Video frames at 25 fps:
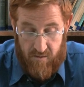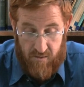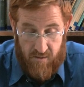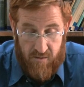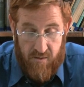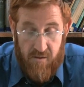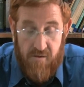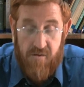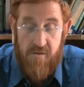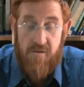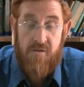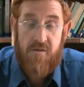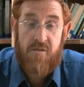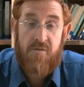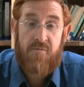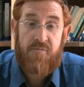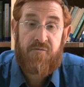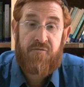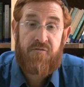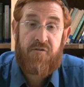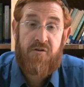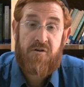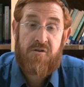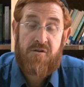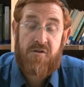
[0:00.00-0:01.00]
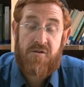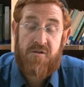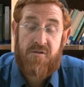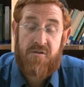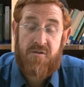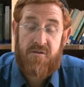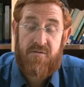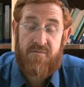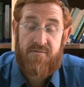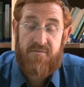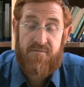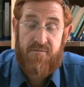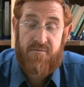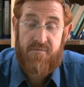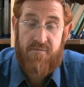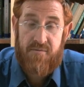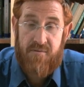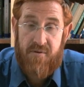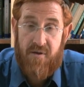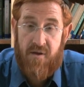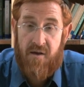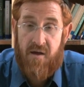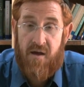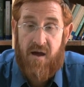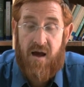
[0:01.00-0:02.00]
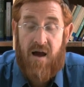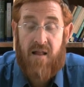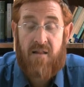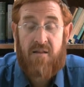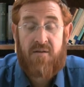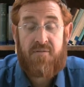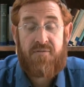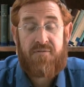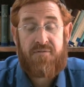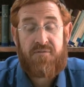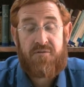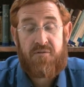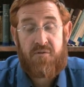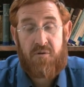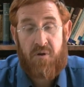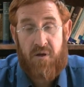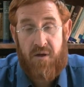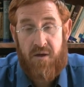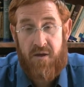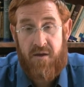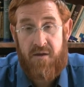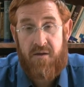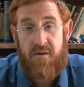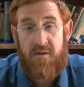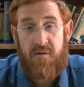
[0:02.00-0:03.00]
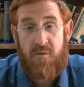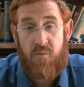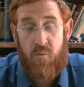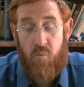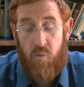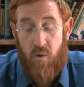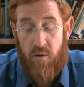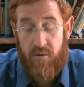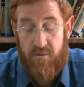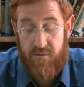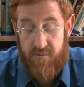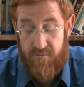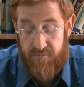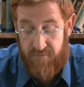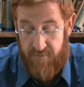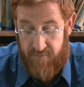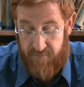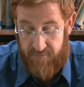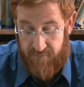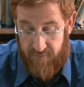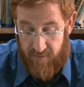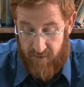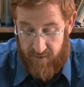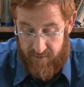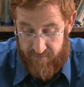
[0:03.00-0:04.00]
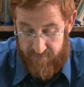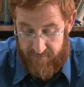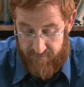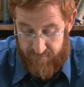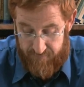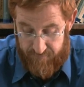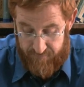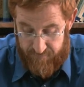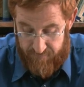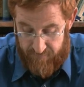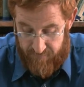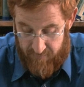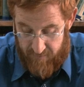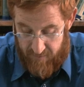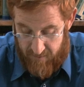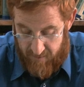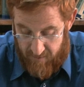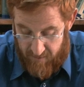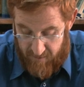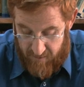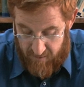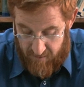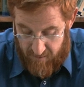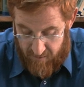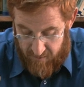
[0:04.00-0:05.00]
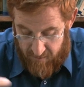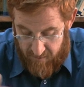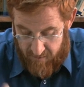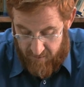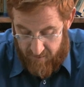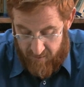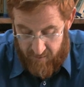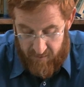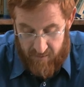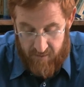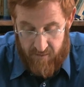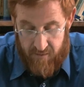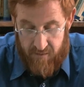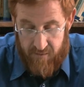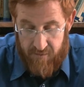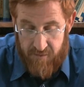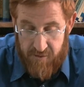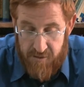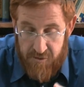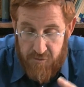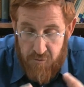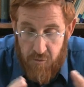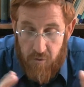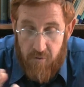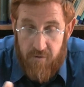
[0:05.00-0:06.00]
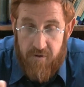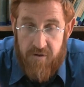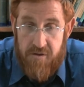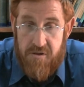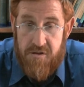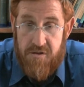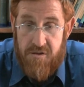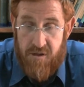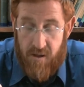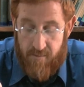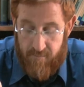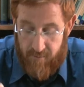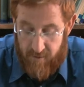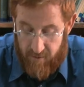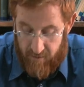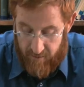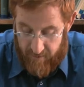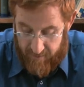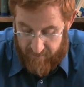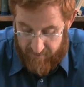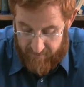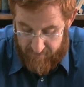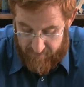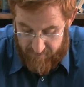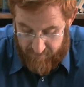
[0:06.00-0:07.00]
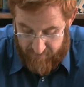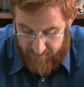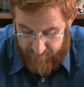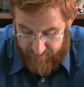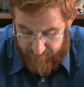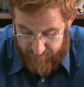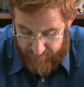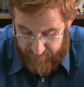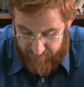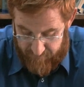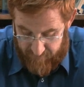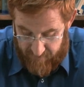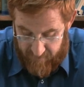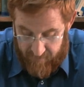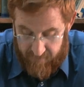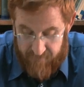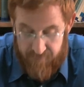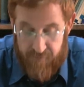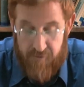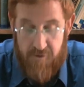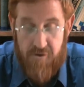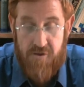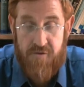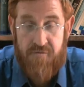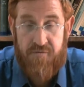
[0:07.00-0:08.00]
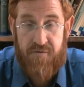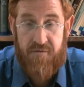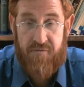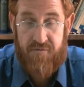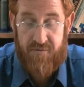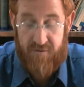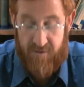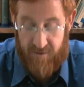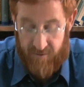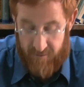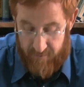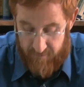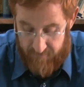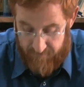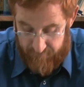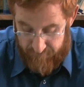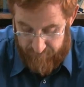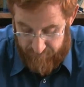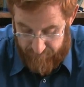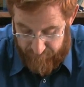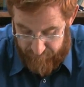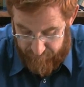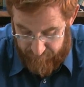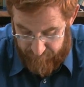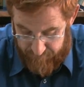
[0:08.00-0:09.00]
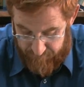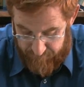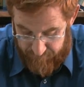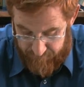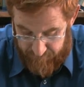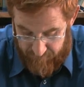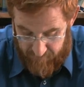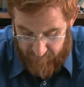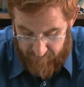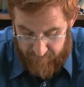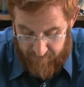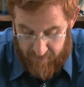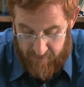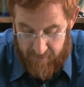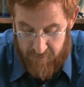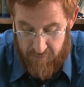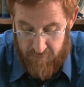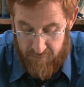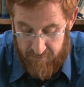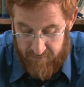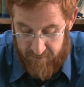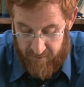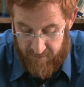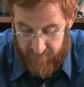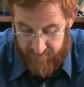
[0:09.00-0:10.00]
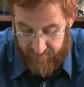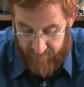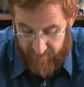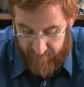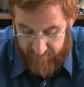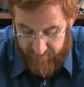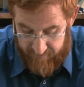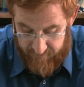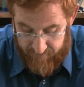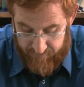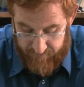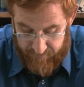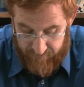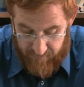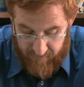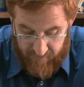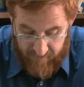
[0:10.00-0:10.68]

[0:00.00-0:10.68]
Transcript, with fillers: This is the verses Aleph to Hey, 1 to 5. The story is summarized in verse 15, pasuk Tetvav.